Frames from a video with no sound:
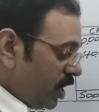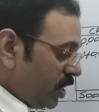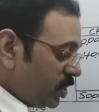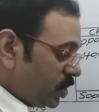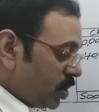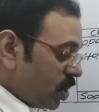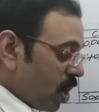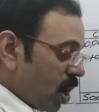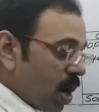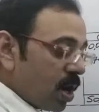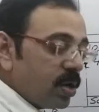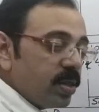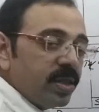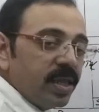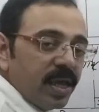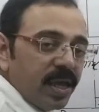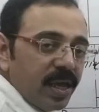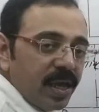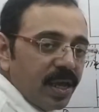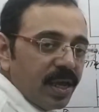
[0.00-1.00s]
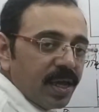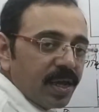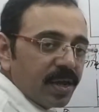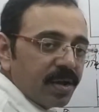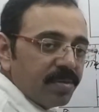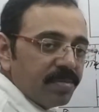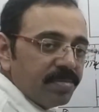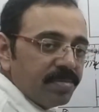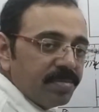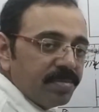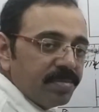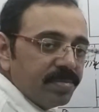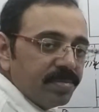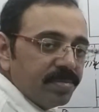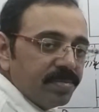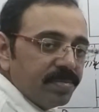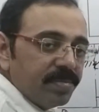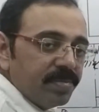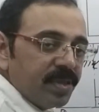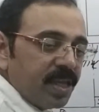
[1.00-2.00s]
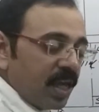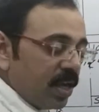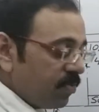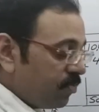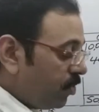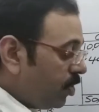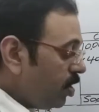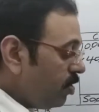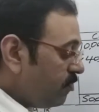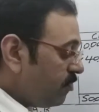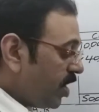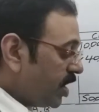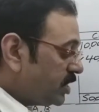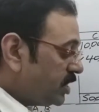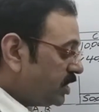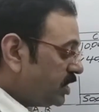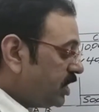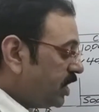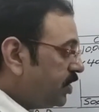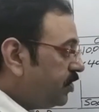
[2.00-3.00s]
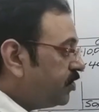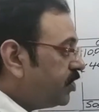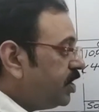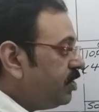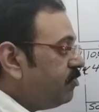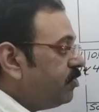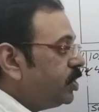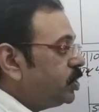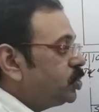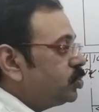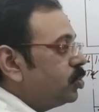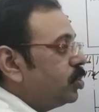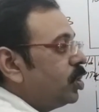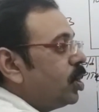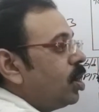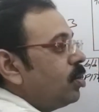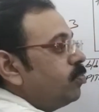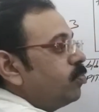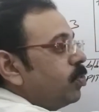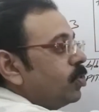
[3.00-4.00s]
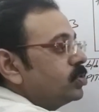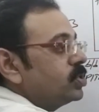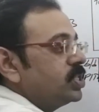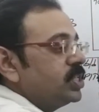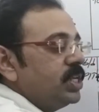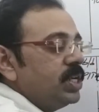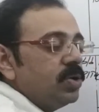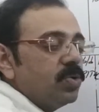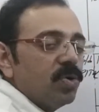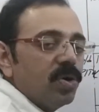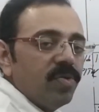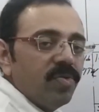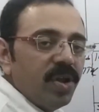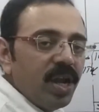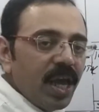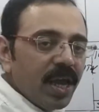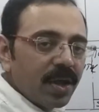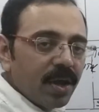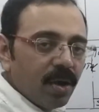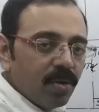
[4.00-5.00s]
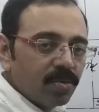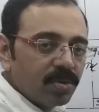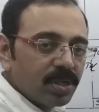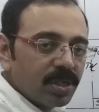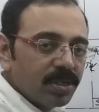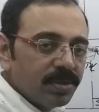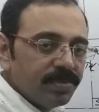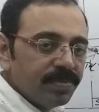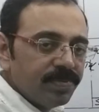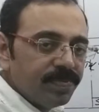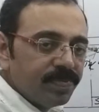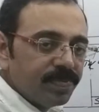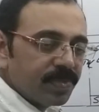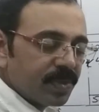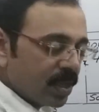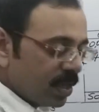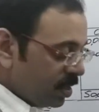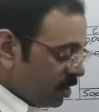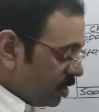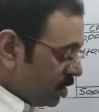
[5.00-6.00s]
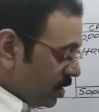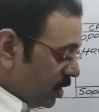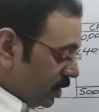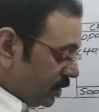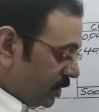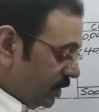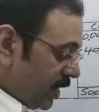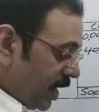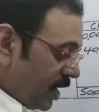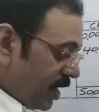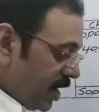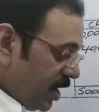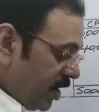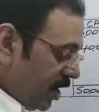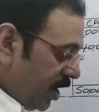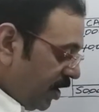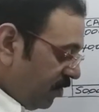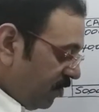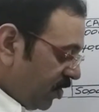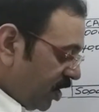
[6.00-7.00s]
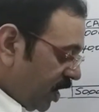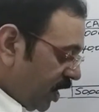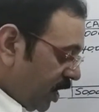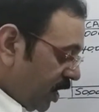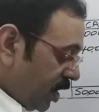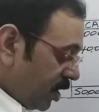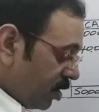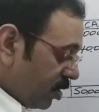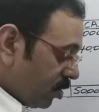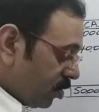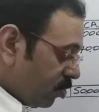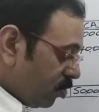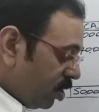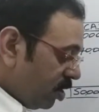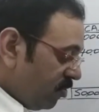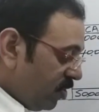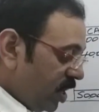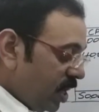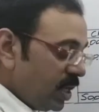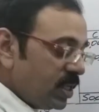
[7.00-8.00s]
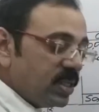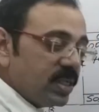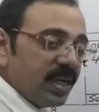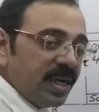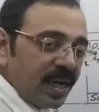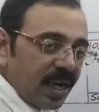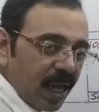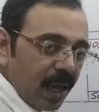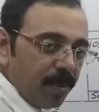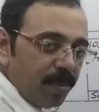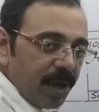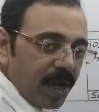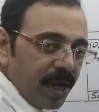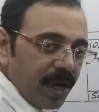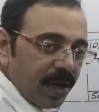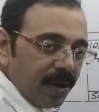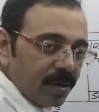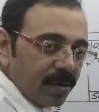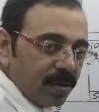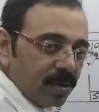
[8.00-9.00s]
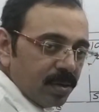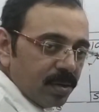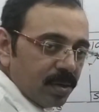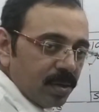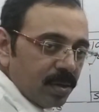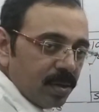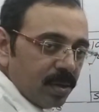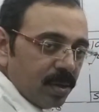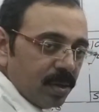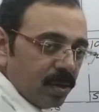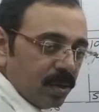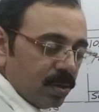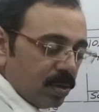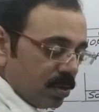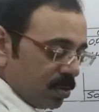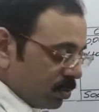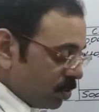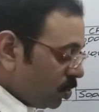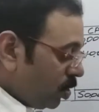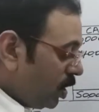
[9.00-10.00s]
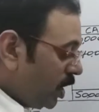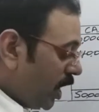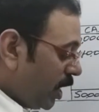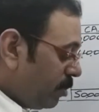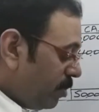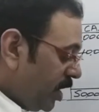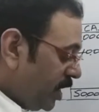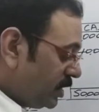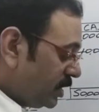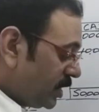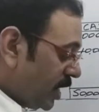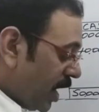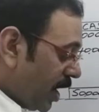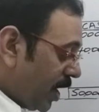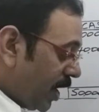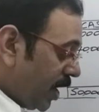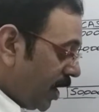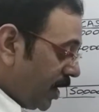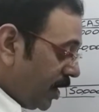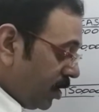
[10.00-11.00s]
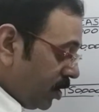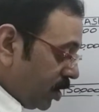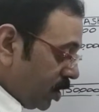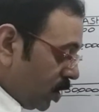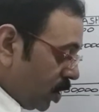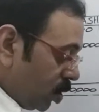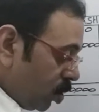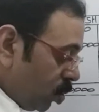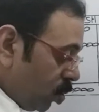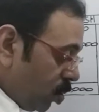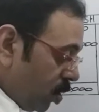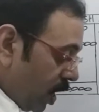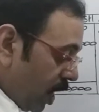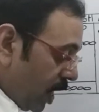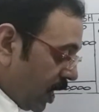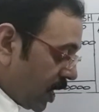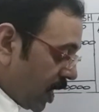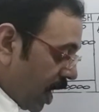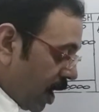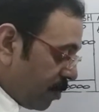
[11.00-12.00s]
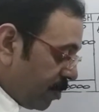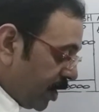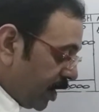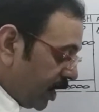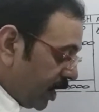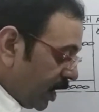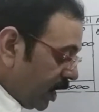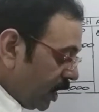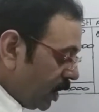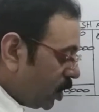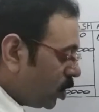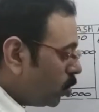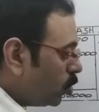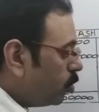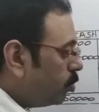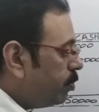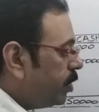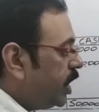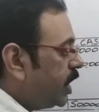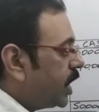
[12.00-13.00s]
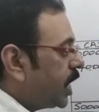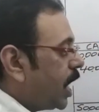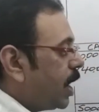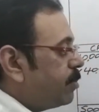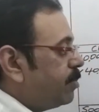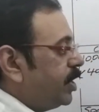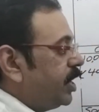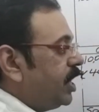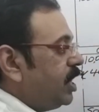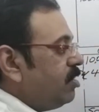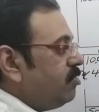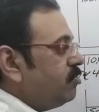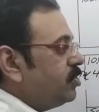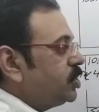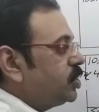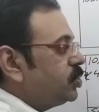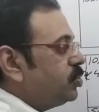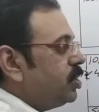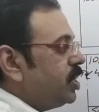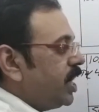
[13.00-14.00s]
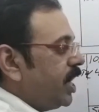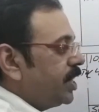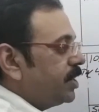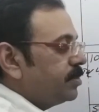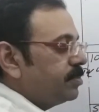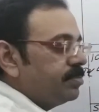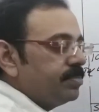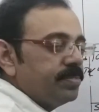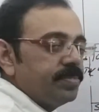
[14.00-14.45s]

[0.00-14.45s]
is not there. Therefore, first entry we should not post in goodwill account. Second entry, goodwill is in debit. So debit side, 2A capital, 2B capital we should write.